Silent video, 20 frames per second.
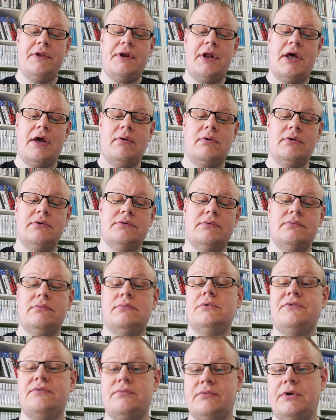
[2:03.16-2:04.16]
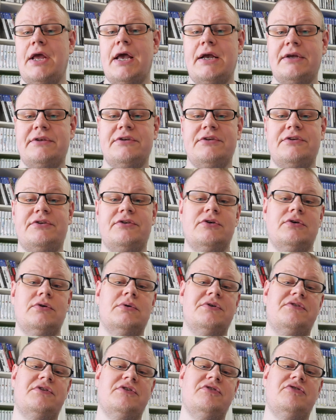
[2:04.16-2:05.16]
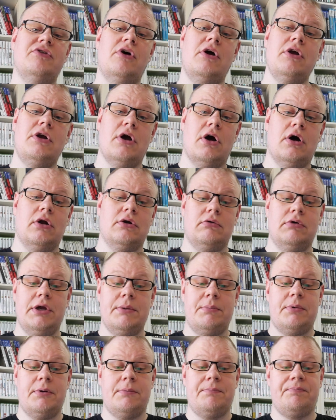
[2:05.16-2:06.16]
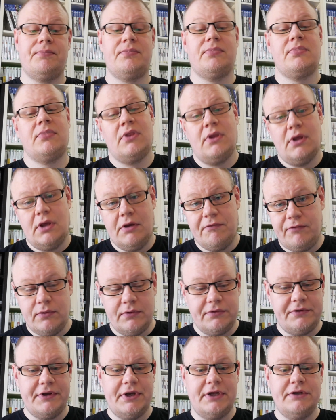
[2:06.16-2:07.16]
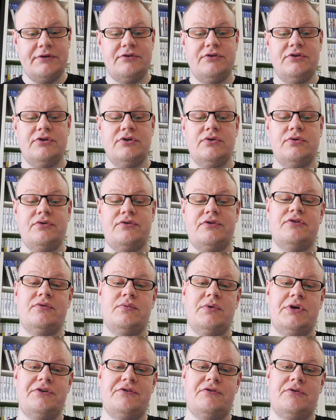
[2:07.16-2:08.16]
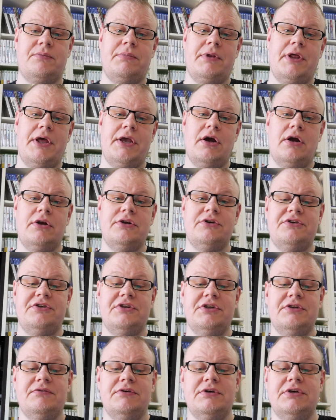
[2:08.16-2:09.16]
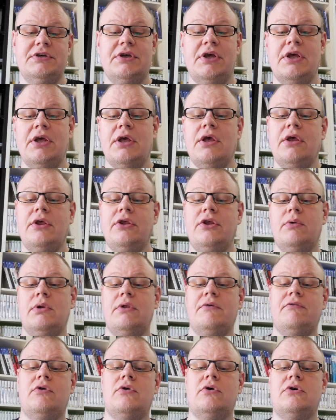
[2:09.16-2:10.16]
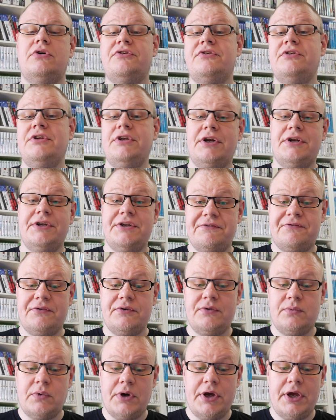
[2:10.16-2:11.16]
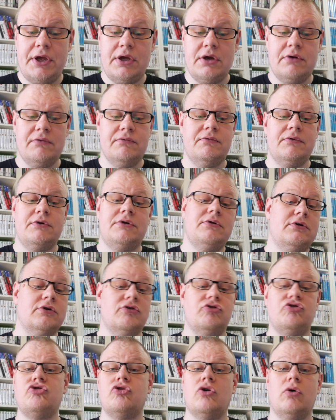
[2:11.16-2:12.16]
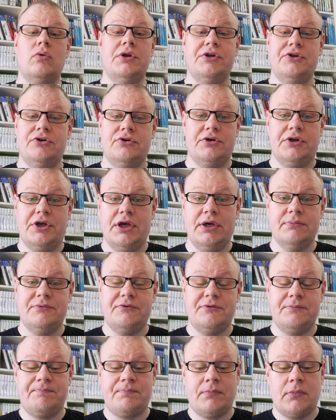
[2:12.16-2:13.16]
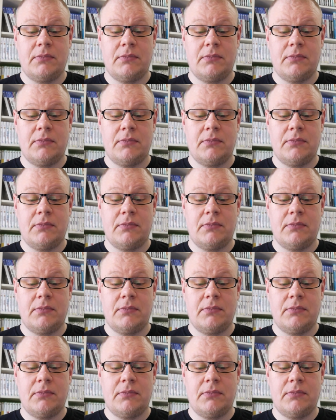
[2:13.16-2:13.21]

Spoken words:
that I was reacting to was the Joy-Con grip. If you intend to use the Switch for playing on your TV, you will of course need a different way of controlling your games.